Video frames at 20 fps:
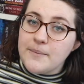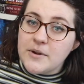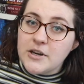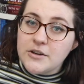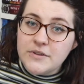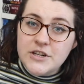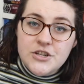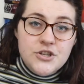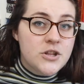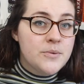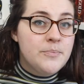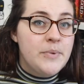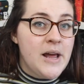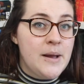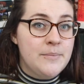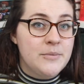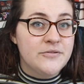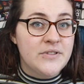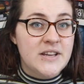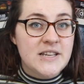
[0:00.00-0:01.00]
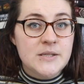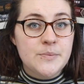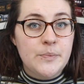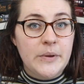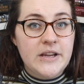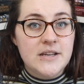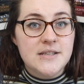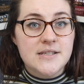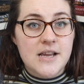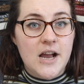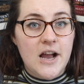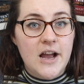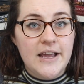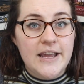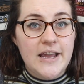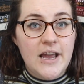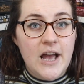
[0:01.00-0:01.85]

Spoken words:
I'm going to read you the blurb of this because I